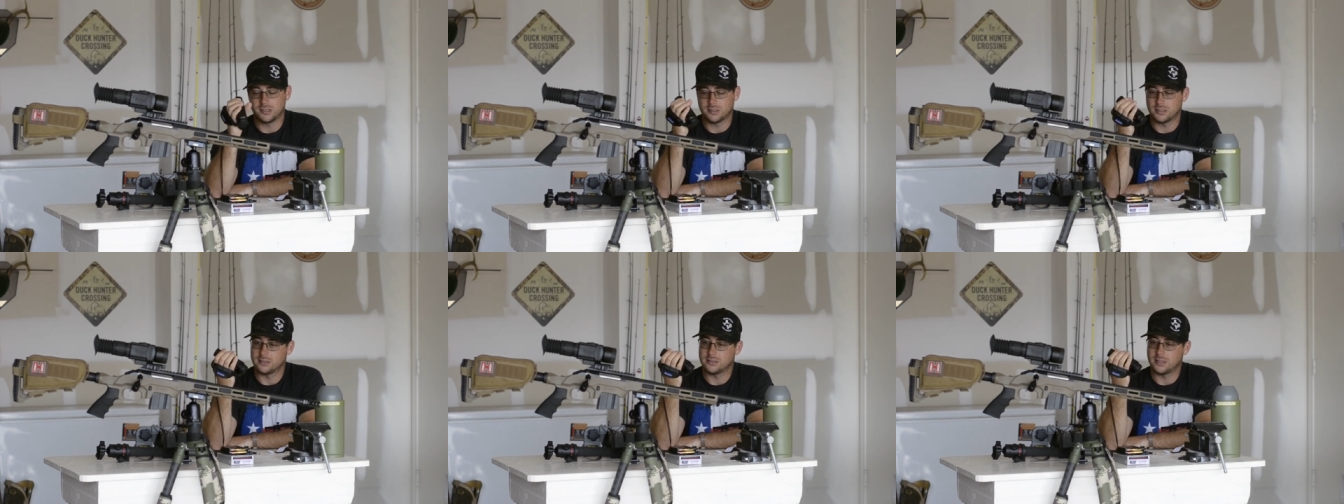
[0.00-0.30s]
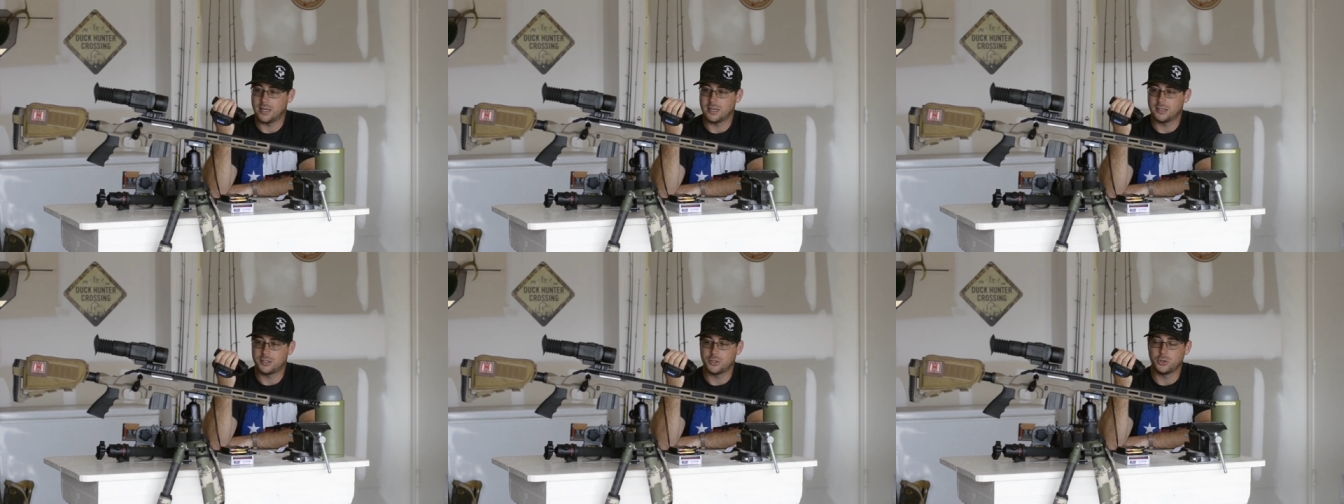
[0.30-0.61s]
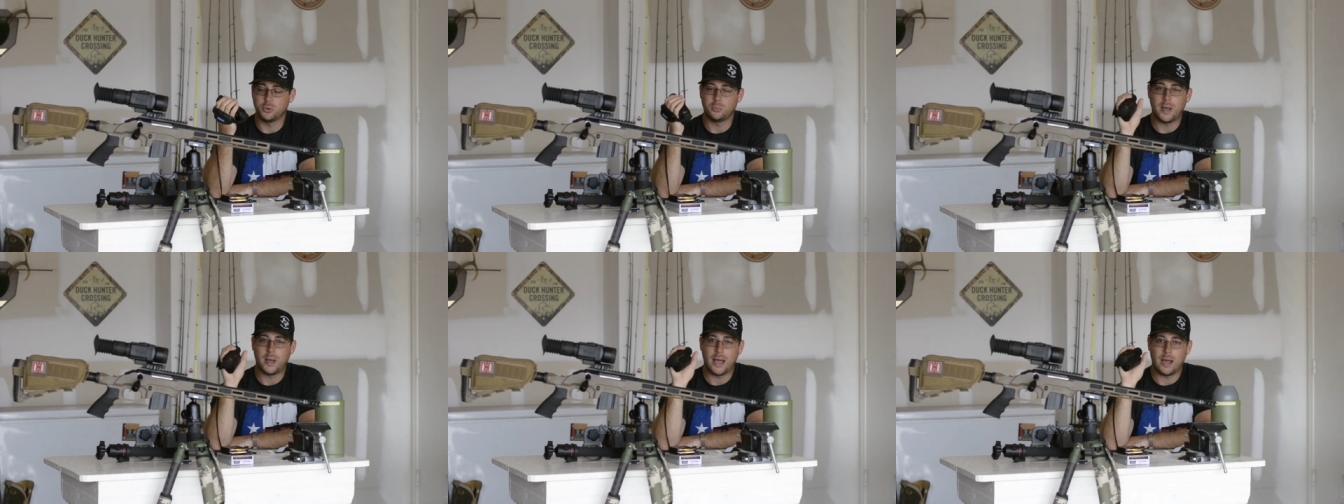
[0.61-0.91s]
Um,
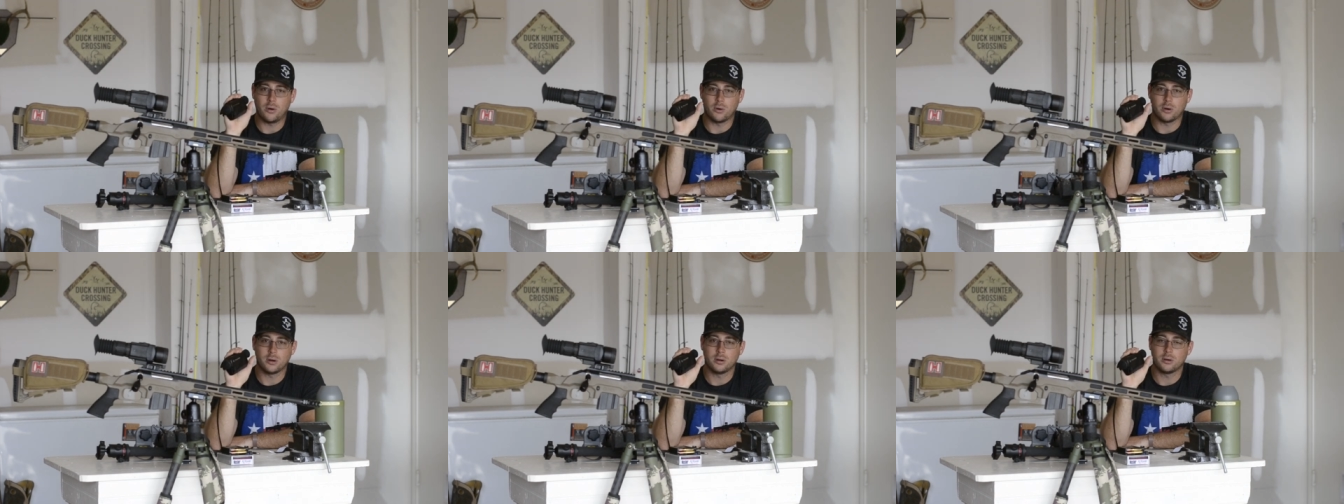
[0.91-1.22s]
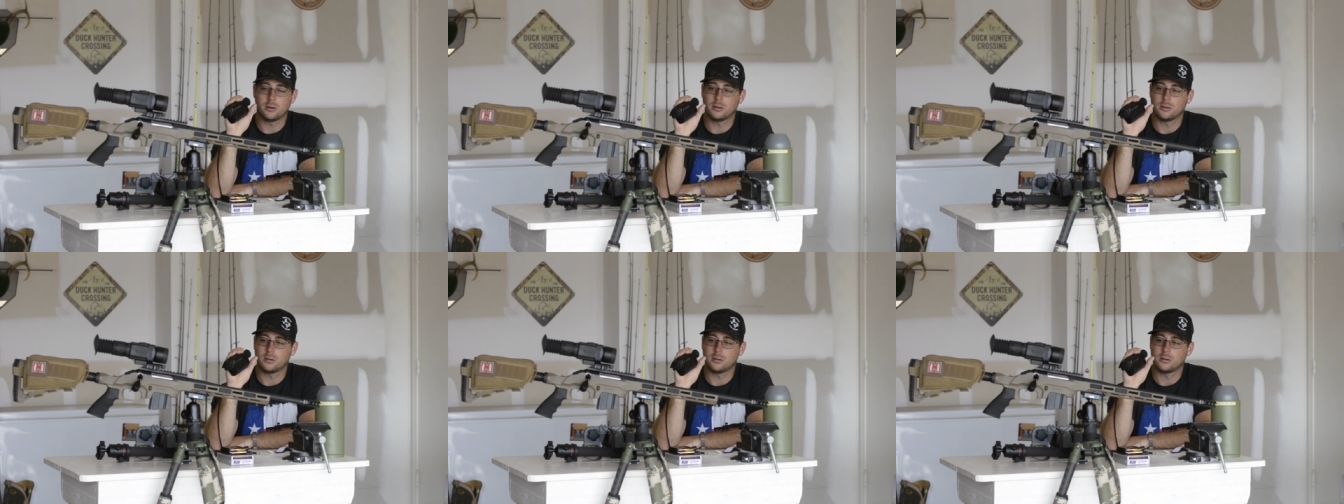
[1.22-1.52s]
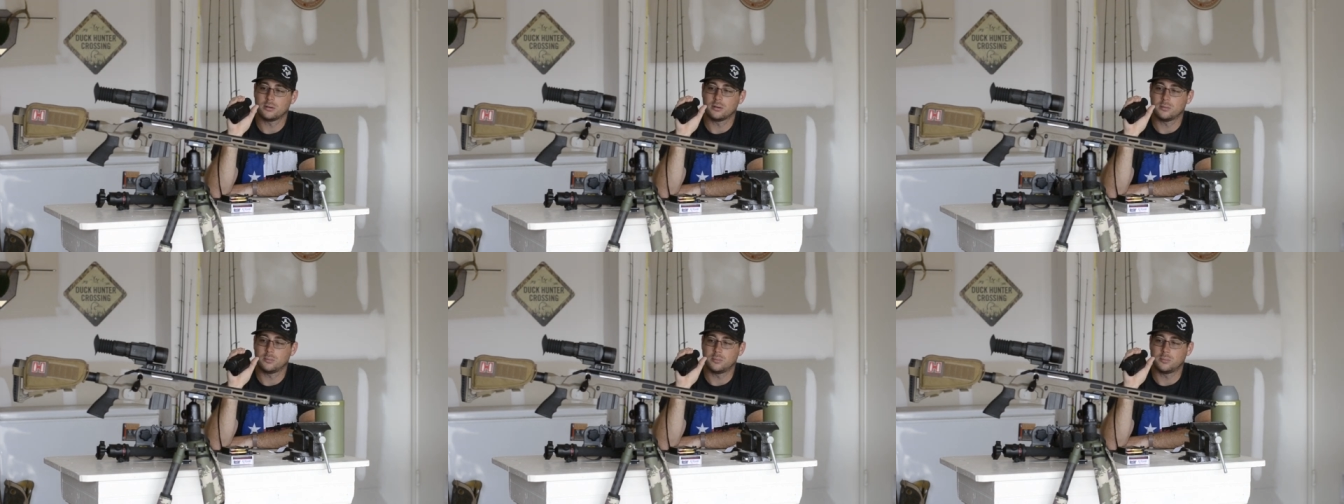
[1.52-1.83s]
this is a
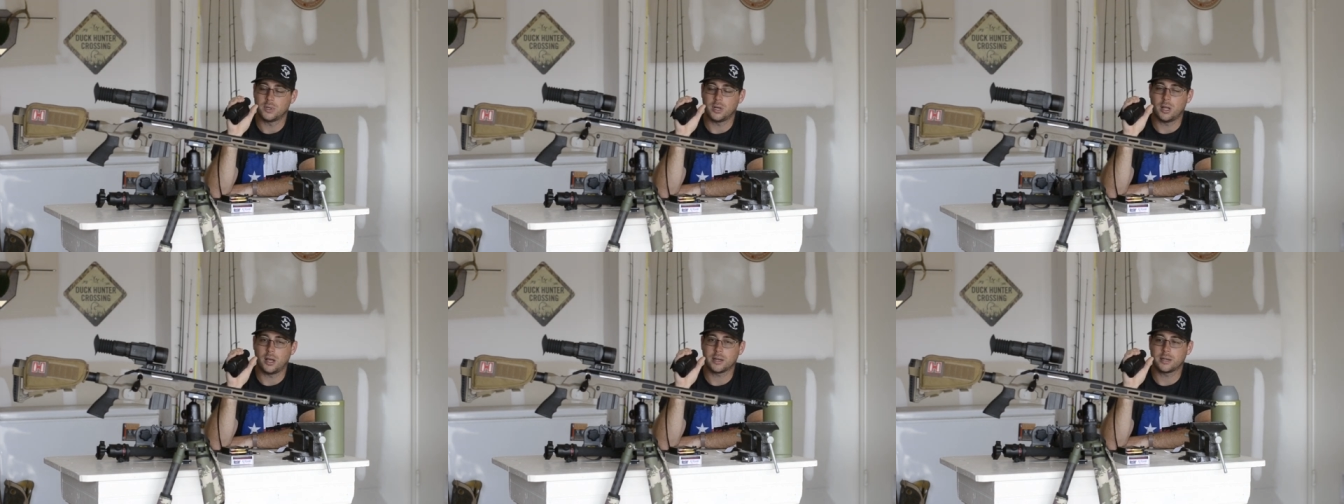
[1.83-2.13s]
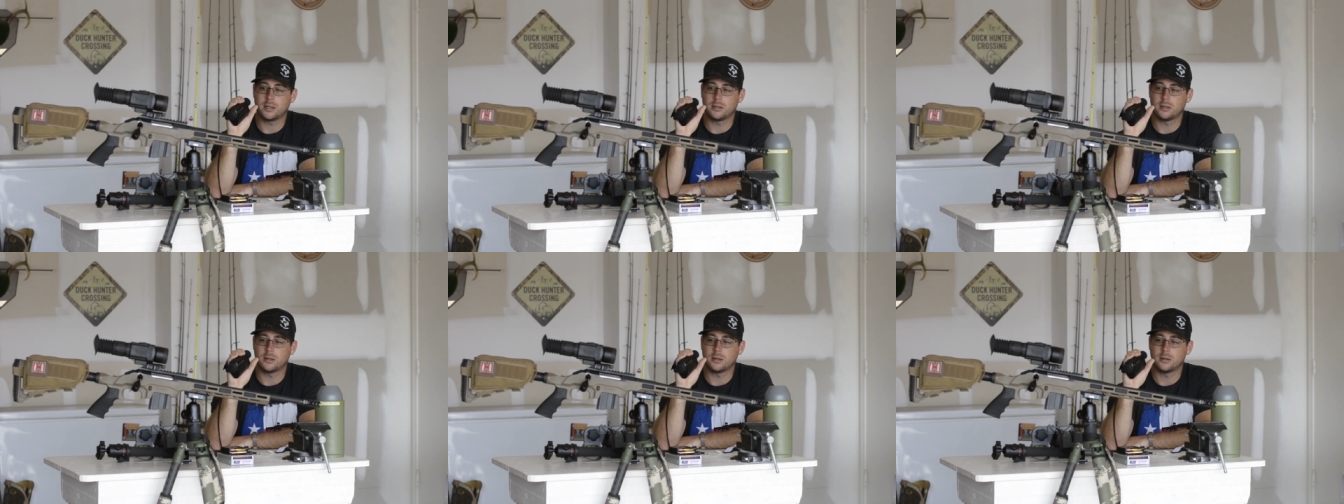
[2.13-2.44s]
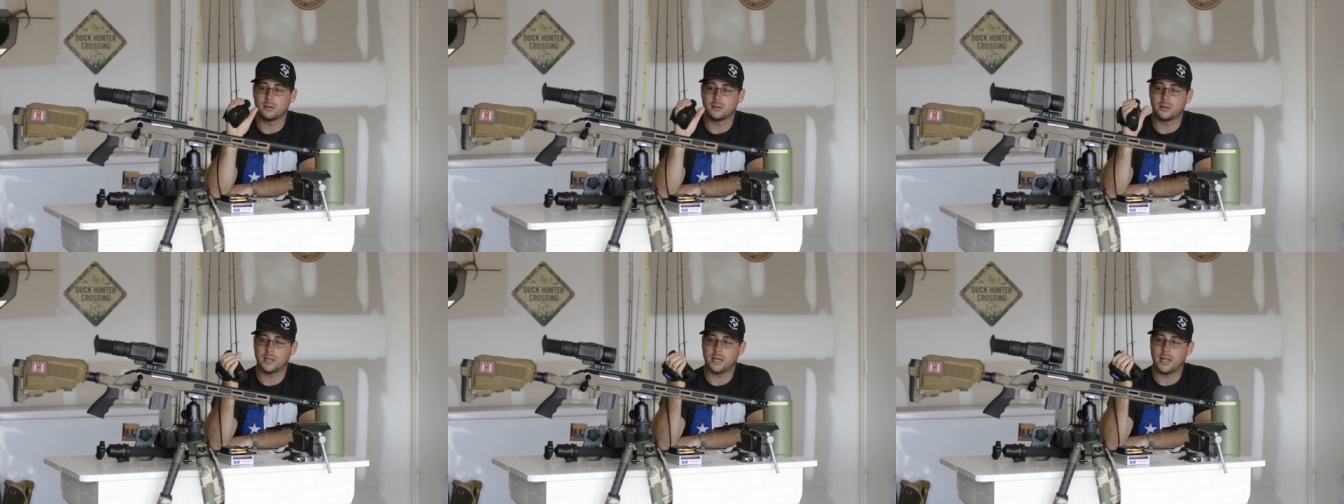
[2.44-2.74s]
two-power
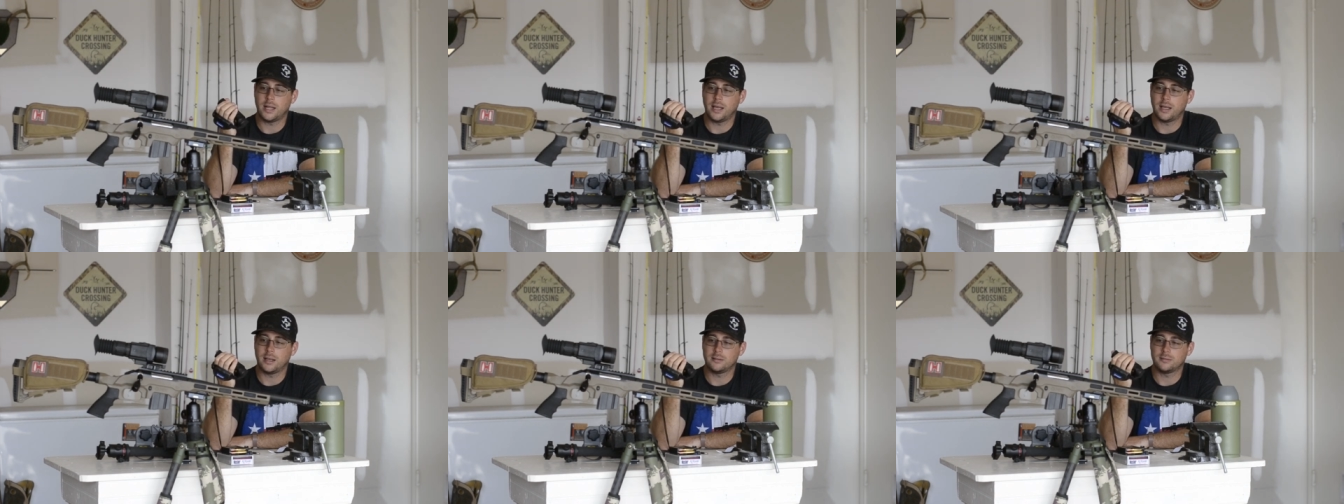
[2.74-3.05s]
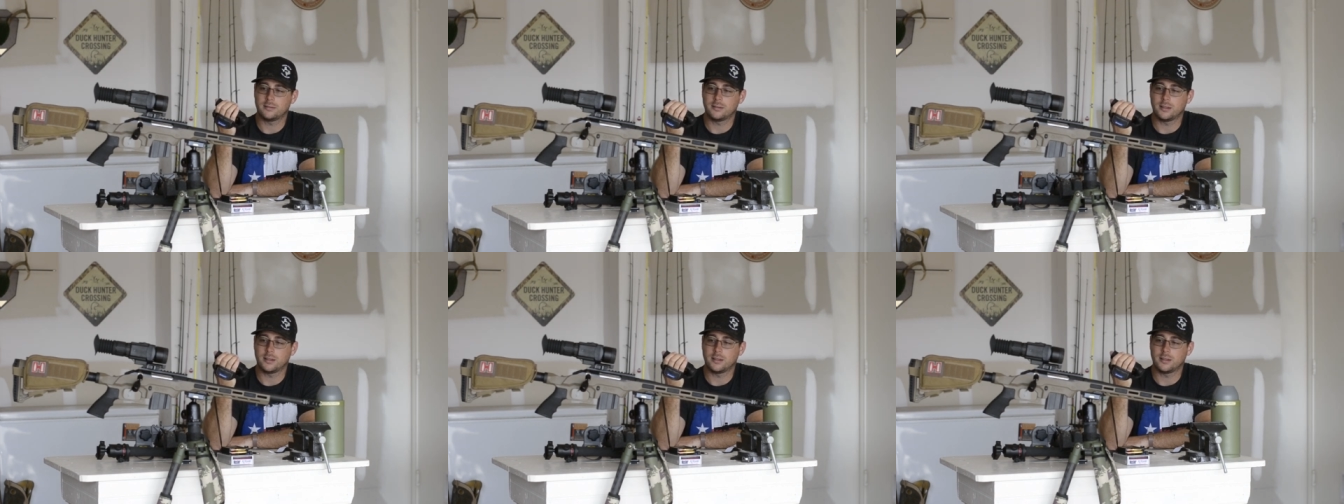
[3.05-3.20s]
monocular.